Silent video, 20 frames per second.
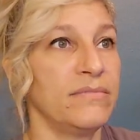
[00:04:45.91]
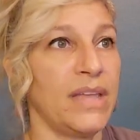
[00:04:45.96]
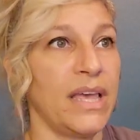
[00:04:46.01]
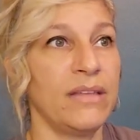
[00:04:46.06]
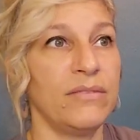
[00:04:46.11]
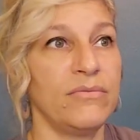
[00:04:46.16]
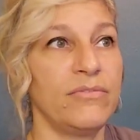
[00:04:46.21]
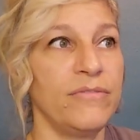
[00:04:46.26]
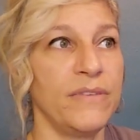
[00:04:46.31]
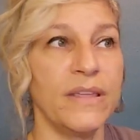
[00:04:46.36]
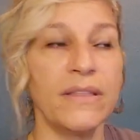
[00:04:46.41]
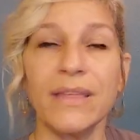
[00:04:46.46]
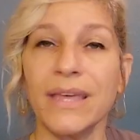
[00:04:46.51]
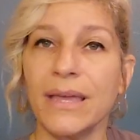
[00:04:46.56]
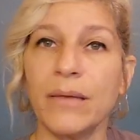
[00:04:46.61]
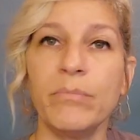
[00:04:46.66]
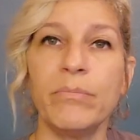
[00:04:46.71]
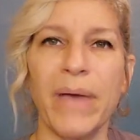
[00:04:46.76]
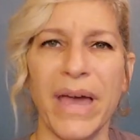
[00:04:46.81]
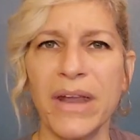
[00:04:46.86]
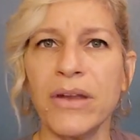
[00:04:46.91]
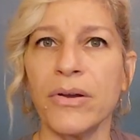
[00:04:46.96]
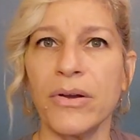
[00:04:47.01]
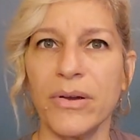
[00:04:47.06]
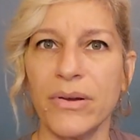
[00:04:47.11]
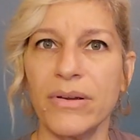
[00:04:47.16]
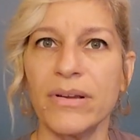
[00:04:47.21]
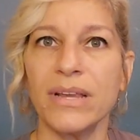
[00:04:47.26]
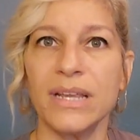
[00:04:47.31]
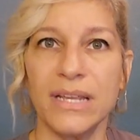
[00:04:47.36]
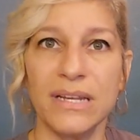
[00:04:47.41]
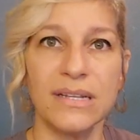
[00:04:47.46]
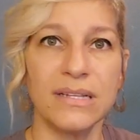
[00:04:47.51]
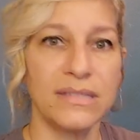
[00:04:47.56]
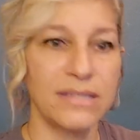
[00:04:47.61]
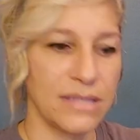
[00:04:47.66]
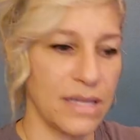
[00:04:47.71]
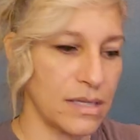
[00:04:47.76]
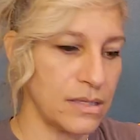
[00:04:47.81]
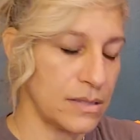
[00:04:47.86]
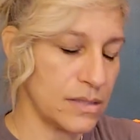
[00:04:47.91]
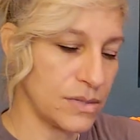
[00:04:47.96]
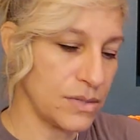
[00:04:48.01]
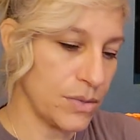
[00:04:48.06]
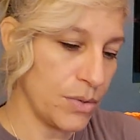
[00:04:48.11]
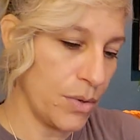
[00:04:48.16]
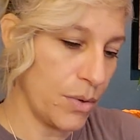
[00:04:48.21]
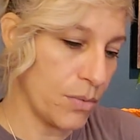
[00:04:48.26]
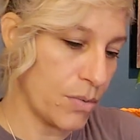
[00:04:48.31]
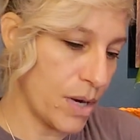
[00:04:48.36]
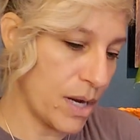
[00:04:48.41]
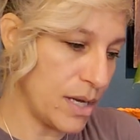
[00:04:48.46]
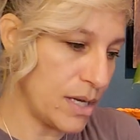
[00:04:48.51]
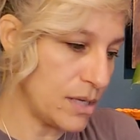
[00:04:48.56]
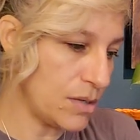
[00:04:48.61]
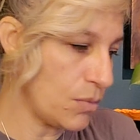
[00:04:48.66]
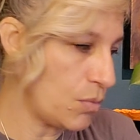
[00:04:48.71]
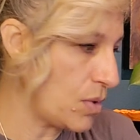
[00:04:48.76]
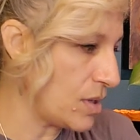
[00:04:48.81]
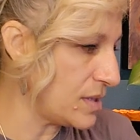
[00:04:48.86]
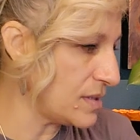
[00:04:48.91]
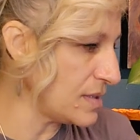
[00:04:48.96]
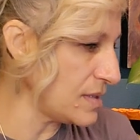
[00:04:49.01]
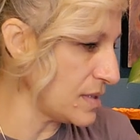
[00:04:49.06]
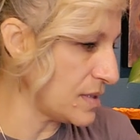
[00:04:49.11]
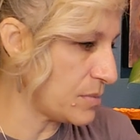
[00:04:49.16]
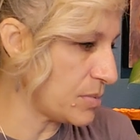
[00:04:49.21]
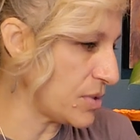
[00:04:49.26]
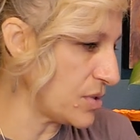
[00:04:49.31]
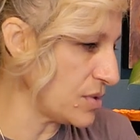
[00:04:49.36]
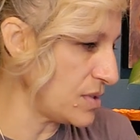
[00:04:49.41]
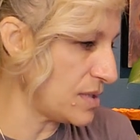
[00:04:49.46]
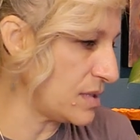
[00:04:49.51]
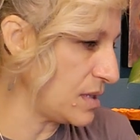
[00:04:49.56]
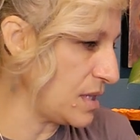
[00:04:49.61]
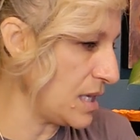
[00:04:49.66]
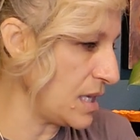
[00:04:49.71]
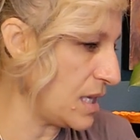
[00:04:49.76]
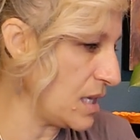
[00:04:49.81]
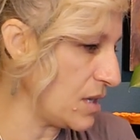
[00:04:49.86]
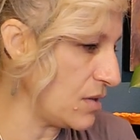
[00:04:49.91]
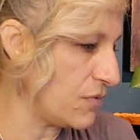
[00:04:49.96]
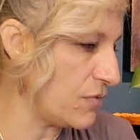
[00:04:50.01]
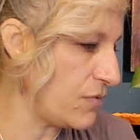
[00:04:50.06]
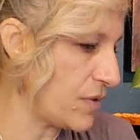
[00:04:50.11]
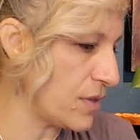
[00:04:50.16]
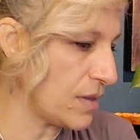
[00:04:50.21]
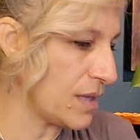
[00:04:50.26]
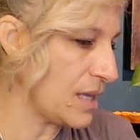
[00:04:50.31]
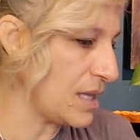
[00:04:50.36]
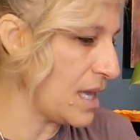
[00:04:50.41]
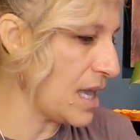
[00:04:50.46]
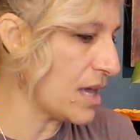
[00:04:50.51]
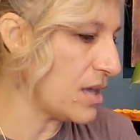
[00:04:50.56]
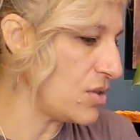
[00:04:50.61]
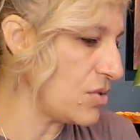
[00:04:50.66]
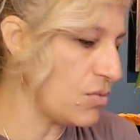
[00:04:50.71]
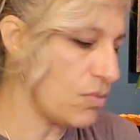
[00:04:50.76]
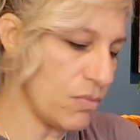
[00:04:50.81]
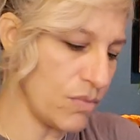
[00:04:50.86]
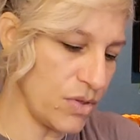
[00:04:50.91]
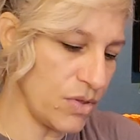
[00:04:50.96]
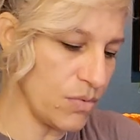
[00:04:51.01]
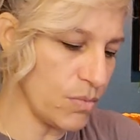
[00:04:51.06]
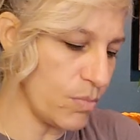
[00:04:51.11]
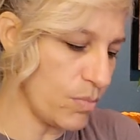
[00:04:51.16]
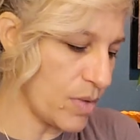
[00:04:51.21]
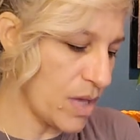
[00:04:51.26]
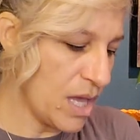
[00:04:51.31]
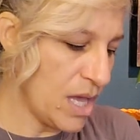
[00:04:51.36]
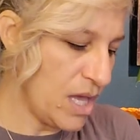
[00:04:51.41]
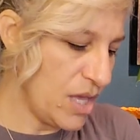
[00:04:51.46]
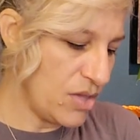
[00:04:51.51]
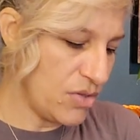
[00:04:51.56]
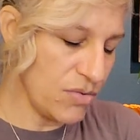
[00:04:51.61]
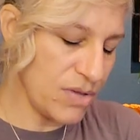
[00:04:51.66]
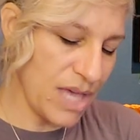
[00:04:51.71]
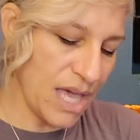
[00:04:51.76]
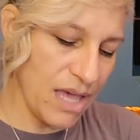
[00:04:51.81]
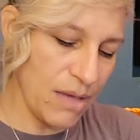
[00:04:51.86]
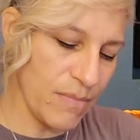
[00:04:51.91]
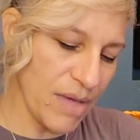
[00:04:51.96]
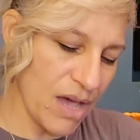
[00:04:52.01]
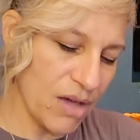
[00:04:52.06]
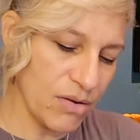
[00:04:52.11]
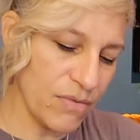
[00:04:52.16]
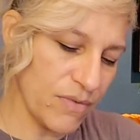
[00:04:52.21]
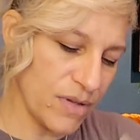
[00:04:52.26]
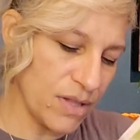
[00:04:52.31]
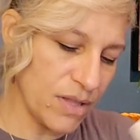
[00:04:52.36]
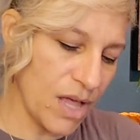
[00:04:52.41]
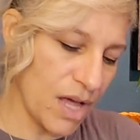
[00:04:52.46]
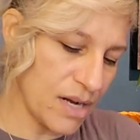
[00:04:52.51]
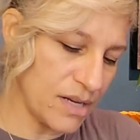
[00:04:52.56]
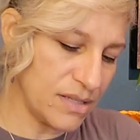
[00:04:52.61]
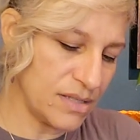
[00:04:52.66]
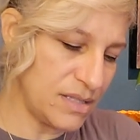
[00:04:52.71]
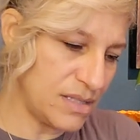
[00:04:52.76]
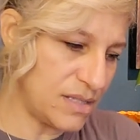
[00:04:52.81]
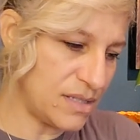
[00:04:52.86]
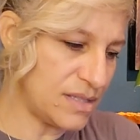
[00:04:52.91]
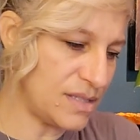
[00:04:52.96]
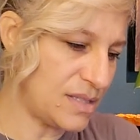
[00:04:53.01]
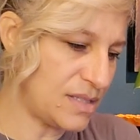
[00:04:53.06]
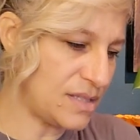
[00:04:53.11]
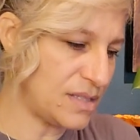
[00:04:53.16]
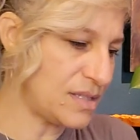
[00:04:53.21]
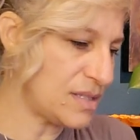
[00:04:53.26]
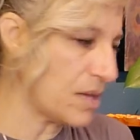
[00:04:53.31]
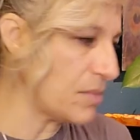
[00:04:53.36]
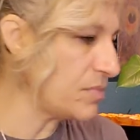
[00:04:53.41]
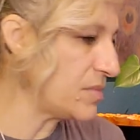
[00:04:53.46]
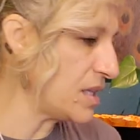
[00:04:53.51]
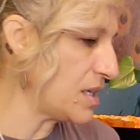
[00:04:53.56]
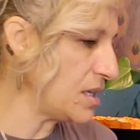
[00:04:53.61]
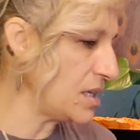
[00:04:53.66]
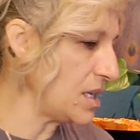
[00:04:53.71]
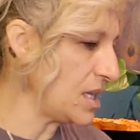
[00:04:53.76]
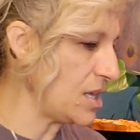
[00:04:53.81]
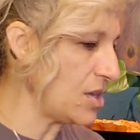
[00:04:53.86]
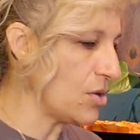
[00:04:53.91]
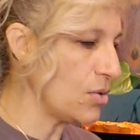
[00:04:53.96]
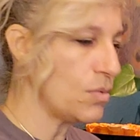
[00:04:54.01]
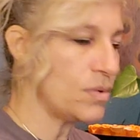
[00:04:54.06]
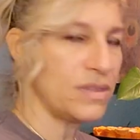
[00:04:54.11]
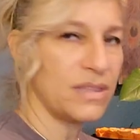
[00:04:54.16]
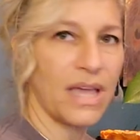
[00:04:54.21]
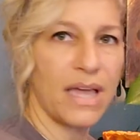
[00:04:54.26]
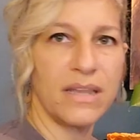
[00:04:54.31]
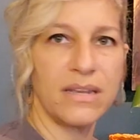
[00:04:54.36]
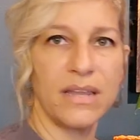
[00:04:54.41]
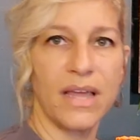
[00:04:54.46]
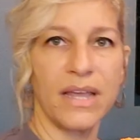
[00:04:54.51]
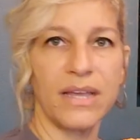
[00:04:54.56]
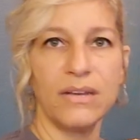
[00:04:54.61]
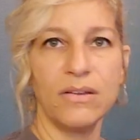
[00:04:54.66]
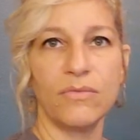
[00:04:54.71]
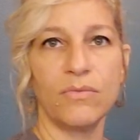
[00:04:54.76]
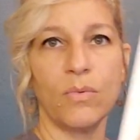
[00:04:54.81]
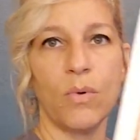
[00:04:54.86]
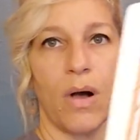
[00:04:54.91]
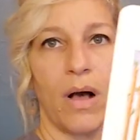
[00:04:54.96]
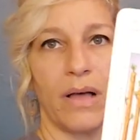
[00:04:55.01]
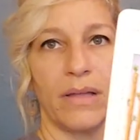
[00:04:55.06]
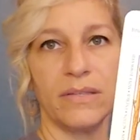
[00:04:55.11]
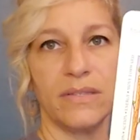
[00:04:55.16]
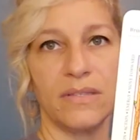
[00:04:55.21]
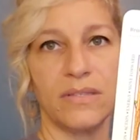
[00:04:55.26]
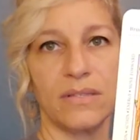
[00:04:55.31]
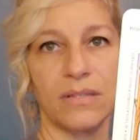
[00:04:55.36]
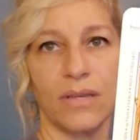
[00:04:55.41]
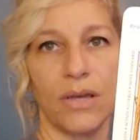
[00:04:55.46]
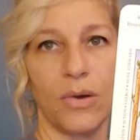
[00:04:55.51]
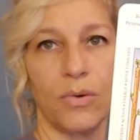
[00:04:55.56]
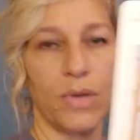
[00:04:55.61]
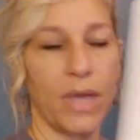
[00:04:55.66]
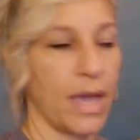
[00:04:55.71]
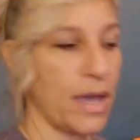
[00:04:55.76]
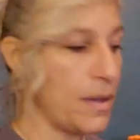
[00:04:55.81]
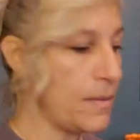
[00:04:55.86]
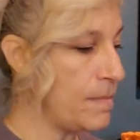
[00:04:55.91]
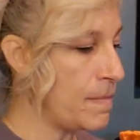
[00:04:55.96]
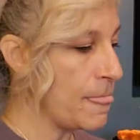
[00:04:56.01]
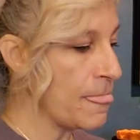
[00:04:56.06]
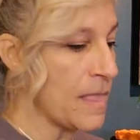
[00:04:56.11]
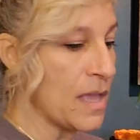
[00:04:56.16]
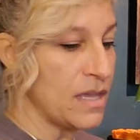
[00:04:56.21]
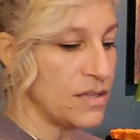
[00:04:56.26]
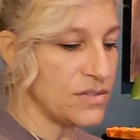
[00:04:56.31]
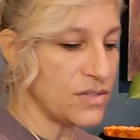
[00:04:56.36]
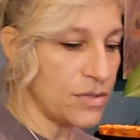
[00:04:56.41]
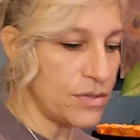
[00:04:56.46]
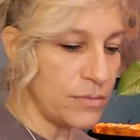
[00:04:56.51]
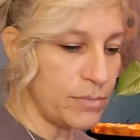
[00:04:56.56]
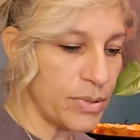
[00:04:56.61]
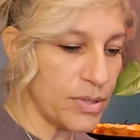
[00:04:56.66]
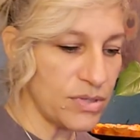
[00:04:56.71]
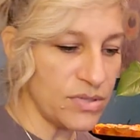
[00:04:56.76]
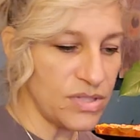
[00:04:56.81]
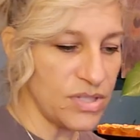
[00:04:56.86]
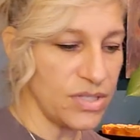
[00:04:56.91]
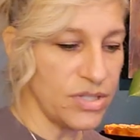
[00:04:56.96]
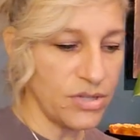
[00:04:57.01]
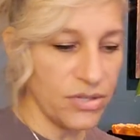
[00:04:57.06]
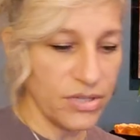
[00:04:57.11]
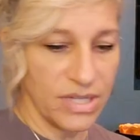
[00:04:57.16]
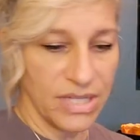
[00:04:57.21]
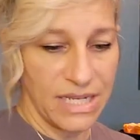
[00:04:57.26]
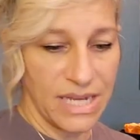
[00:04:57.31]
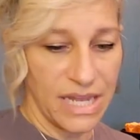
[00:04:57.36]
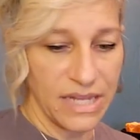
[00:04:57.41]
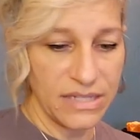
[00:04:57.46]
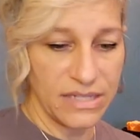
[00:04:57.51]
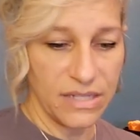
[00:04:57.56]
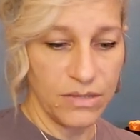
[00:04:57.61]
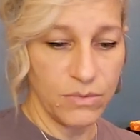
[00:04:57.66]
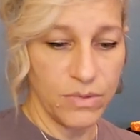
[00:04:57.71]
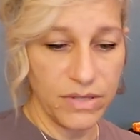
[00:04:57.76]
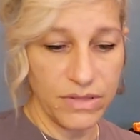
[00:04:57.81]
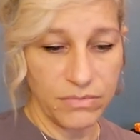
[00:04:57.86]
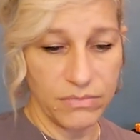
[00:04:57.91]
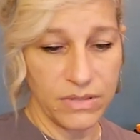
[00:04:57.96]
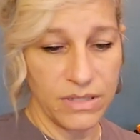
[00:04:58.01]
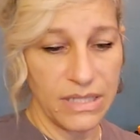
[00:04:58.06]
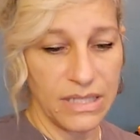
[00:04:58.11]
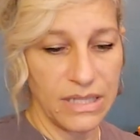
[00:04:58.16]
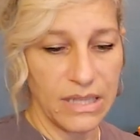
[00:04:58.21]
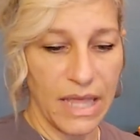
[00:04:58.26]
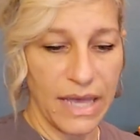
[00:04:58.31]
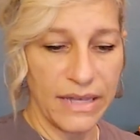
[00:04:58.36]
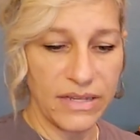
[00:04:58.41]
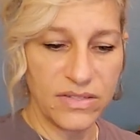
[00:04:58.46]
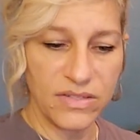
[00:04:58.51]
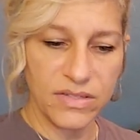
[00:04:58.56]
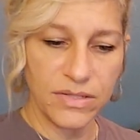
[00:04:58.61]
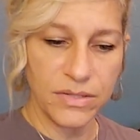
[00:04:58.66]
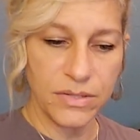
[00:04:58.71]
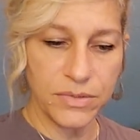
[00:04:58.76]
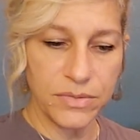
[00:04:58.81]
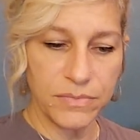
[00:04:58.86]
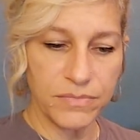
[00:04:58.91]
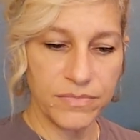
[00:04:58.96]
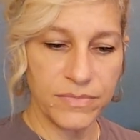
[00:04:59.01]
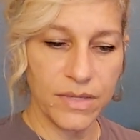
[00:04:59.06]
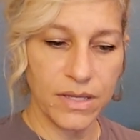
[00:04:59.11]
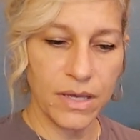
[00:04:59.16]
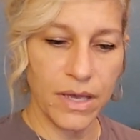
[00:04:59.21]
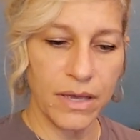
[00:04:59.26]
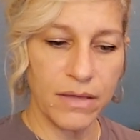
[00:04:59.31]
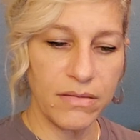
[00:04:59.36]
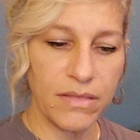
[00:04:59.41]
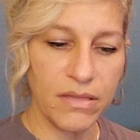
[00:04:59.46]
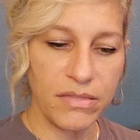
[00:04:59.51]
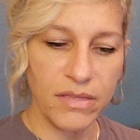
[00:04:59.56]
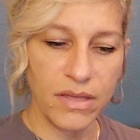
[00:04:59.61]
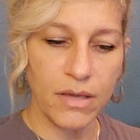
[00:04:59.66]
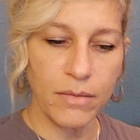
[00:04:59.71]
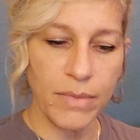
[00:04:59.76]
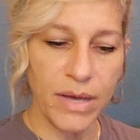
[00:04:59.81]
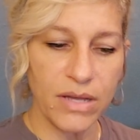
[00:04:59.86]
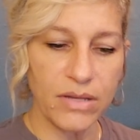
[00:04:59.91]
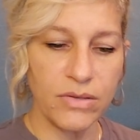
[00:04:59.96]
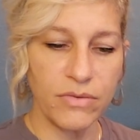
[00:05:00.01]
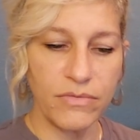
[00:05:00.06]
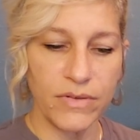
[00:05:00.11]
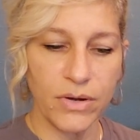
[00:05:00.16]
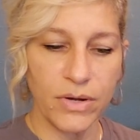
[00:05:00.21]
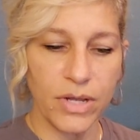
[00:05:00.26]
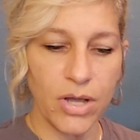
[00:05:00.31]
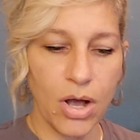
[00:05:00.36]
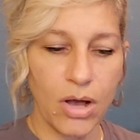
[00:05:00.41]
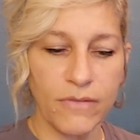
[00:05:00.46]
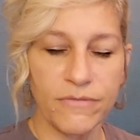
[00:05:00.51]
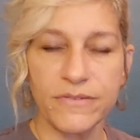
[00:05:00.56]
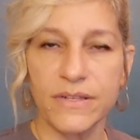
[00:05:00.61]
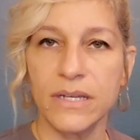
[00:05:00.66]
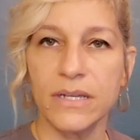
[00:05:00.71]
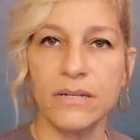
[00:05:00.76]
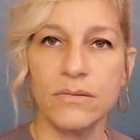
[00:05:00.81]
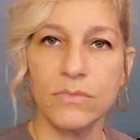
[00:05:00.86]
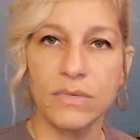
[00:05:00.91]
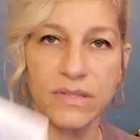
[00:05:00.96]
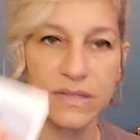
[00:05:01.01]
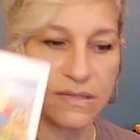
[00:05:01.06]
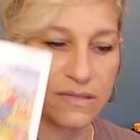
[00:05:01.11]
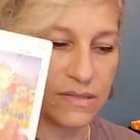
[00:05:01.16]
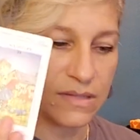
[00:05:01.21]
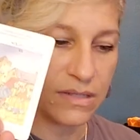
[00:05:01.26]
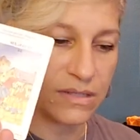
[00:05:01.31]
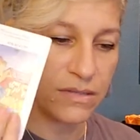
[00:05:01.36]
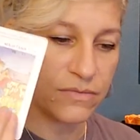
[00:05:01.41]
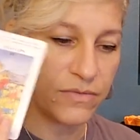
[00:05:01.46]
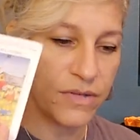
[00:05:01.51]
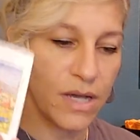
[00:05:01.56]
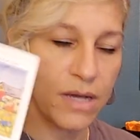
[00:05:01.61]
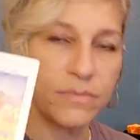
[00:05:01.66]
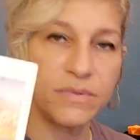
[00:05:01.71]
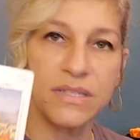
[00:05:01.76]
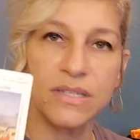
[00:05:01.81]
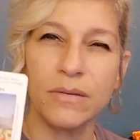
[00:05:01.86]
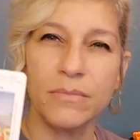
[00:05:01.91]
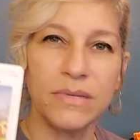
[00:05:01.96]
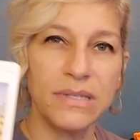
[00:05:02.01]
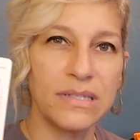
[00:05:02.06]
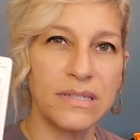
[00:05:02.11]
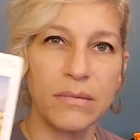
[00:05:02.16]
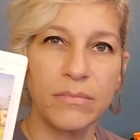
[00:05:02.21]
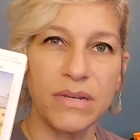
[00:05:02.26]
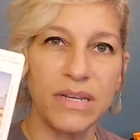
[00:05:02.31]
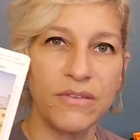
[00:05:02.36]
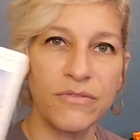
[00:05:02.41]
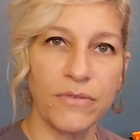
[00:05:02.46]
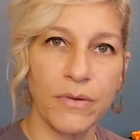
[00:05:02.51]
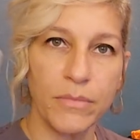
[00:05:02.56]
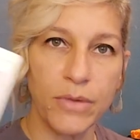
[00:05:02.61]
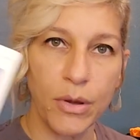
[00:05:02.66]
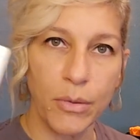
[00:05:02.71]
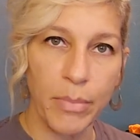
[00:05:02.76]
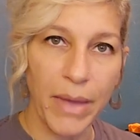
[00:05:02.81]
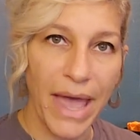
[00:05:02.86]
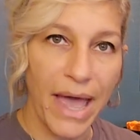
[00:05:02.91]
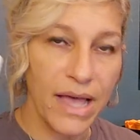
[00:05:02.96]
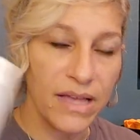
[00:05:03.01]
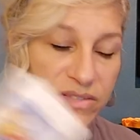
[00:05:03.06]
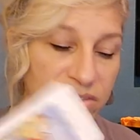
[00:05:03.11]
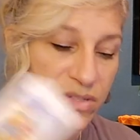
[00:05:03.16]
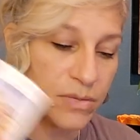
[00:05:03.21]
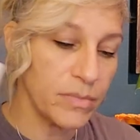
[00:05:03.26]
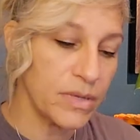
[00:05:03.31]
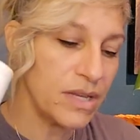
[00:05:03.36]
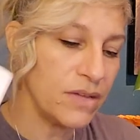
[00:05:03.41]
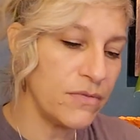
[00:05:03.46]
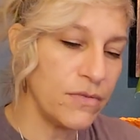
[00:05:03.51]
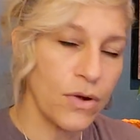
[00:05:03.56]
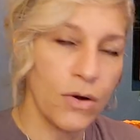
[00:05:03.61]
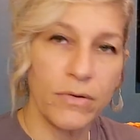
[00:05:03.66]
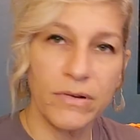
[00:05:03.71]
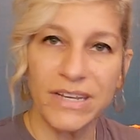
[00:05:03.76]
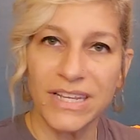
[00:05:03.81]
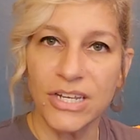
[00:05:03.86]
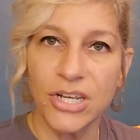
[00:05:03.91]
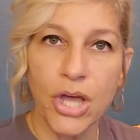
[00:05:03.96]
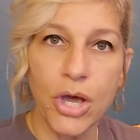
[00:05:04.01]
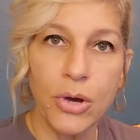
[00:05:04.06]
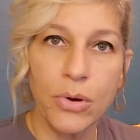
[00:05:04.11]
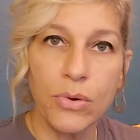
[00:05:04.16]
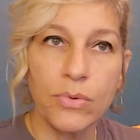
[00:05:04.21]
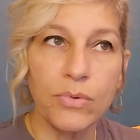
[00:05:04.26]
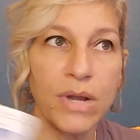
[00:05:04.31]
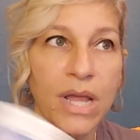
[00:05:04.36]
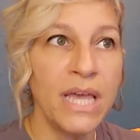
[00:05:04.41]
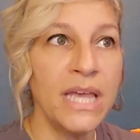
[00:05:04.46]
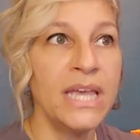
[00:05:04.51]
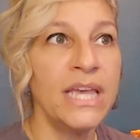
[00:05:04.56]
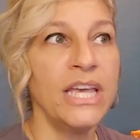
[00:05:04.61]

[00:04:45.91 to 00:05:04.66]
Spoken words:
and feeling better in a sense. All right. What is this person thinking and feeling? Yeah. You came out of a lot of something here with that Nine of Wands. Okay. So the person you're connecting with really likes you. Okay, they think about you very often with the Six of Cups. It could be somebody from your past, somebody you've already known.